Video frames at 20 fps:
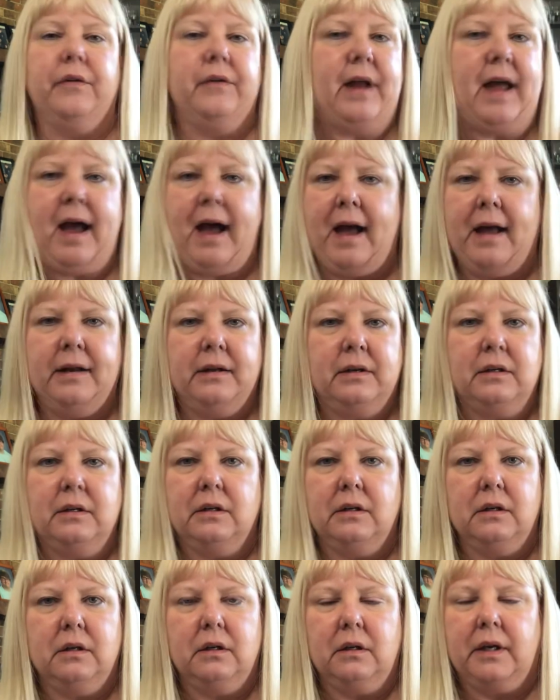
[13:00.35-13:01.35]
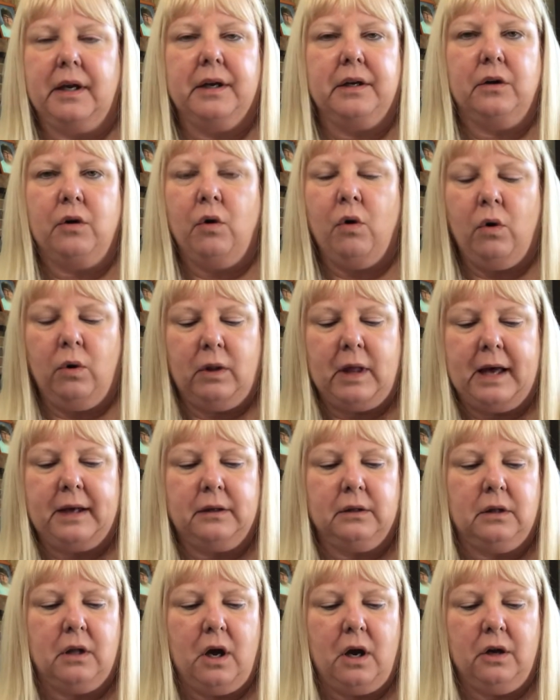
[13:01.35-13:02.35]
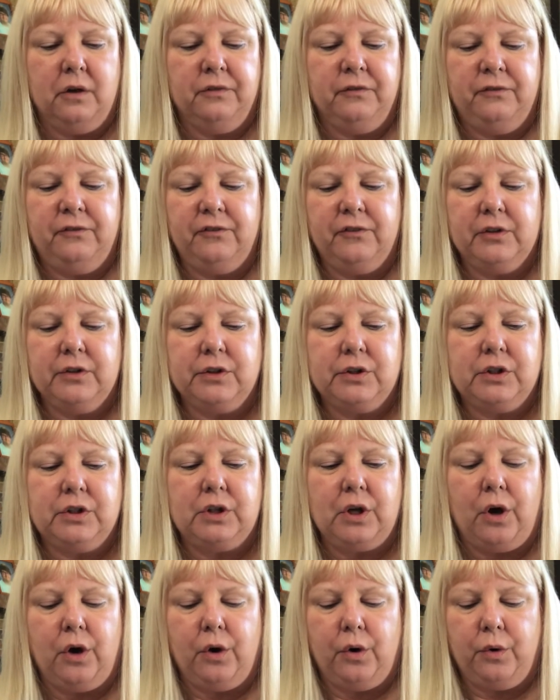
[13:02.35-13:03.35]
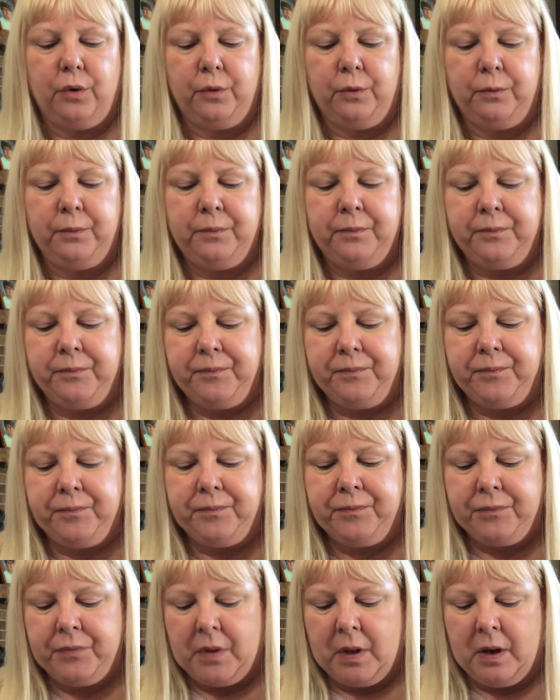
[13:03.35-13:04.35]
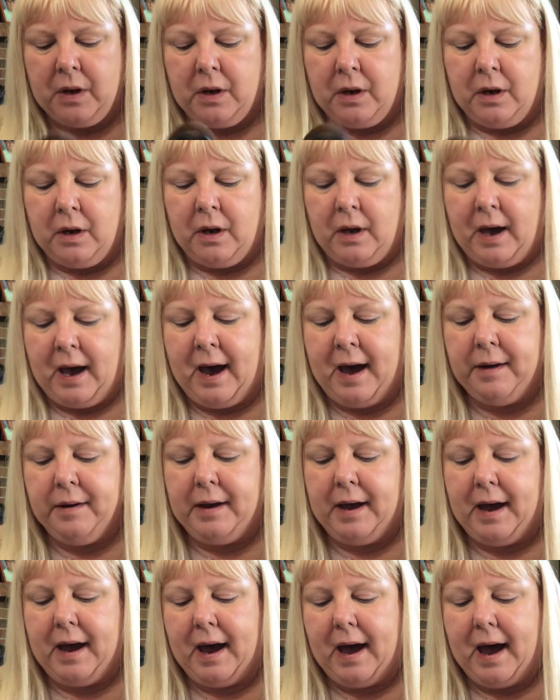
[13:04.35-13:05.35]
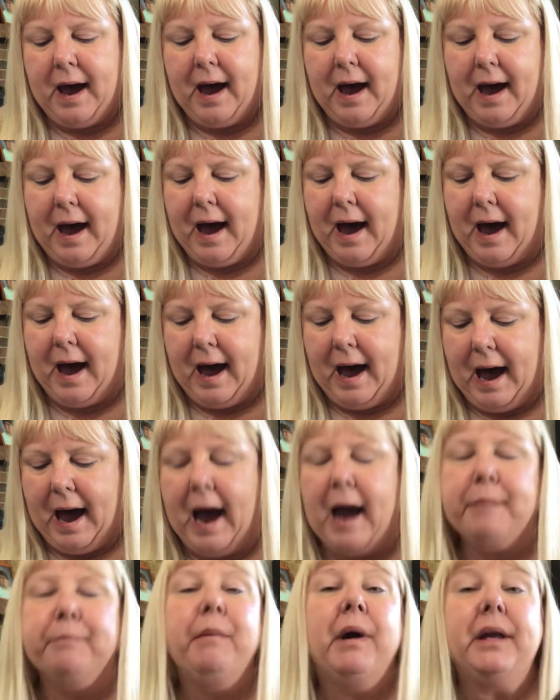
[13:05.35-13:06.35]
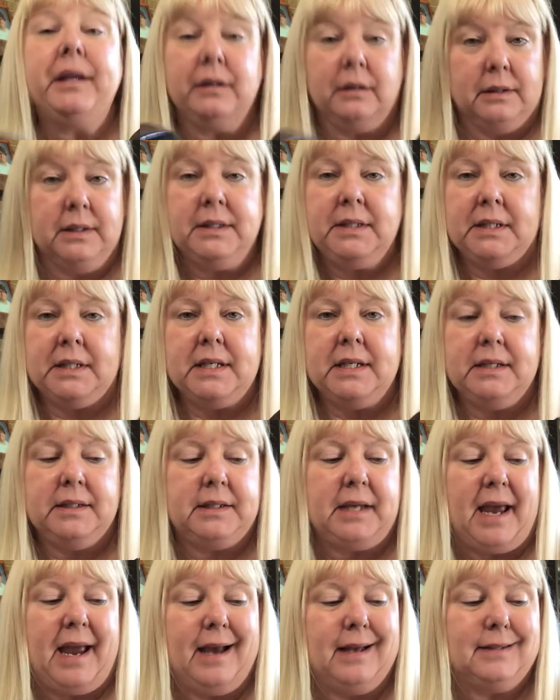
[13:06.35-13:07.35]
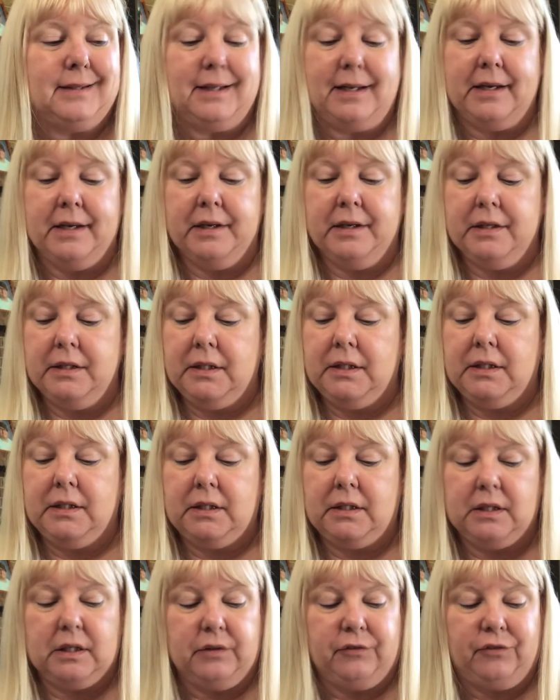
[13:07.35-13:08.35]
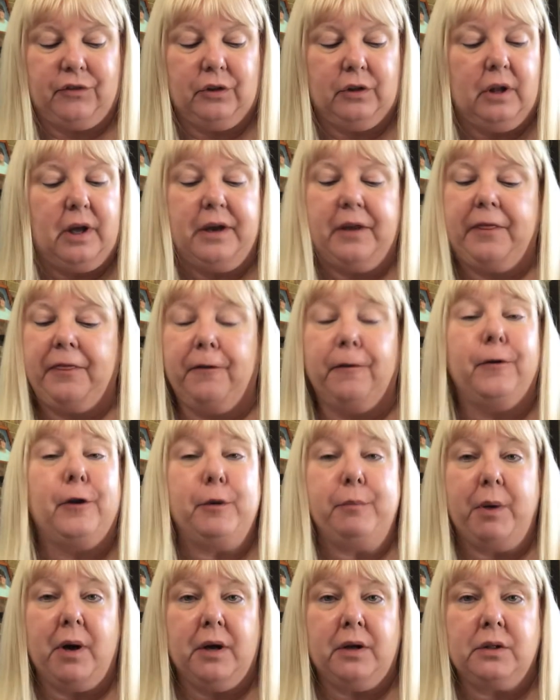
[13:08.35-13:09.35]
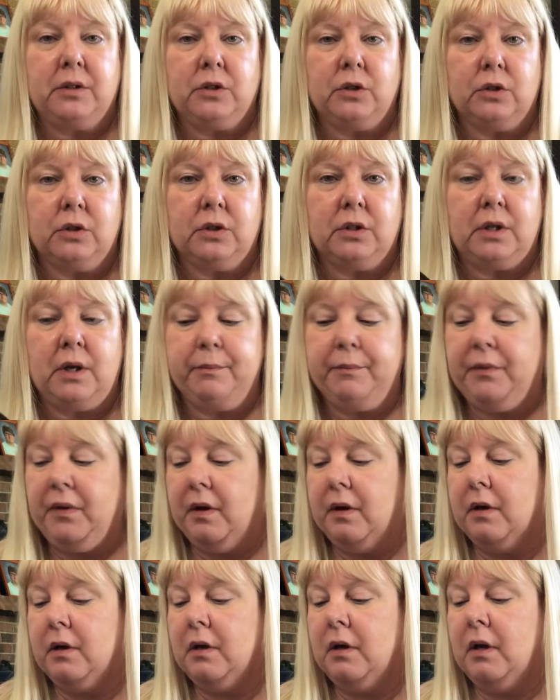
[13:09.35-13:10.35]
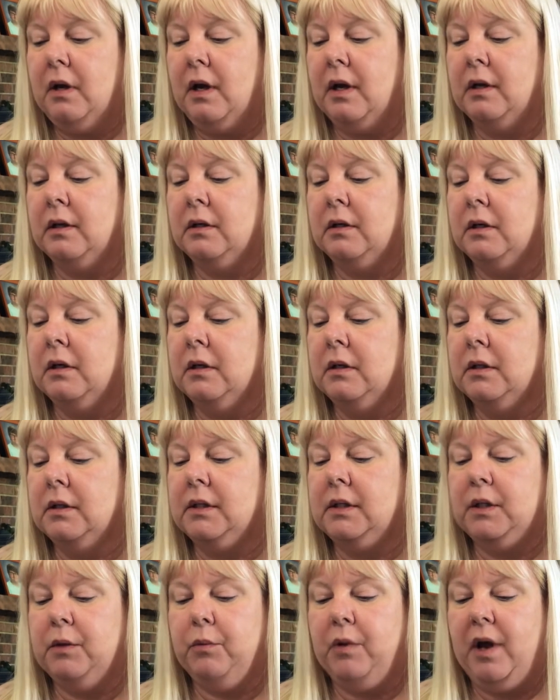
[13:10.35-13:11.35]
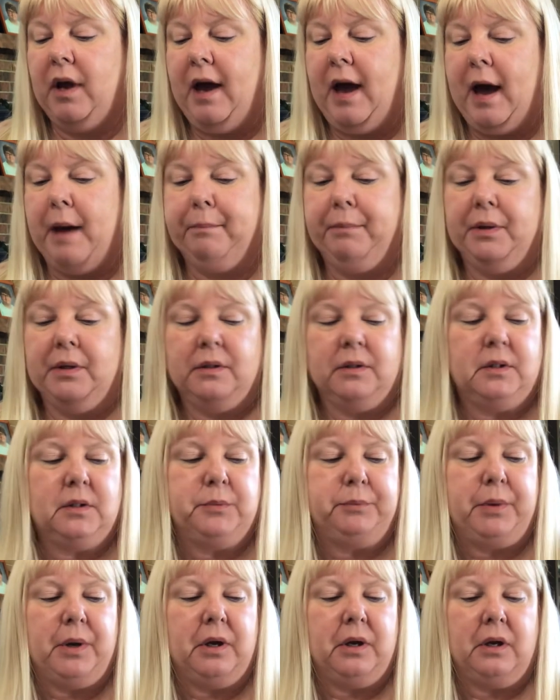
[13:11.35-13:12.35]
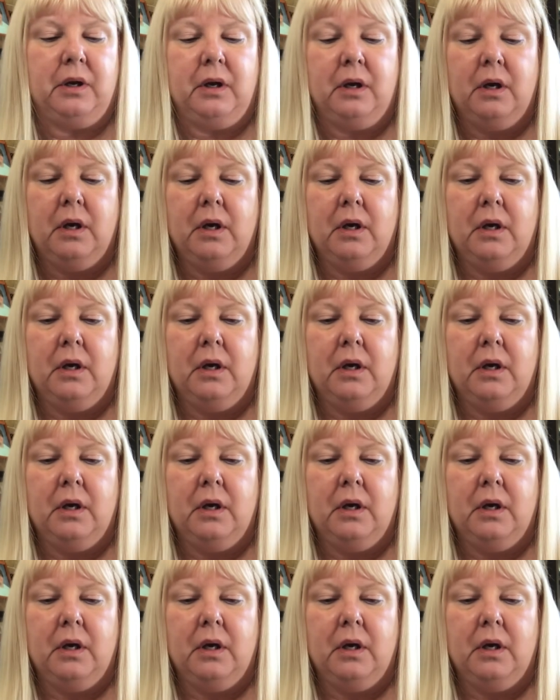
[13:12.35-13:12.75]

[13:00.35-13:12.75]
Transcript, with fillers: not getting a whole lot of love. So I I might list these as is for like 30 bucks or something and see what happens, but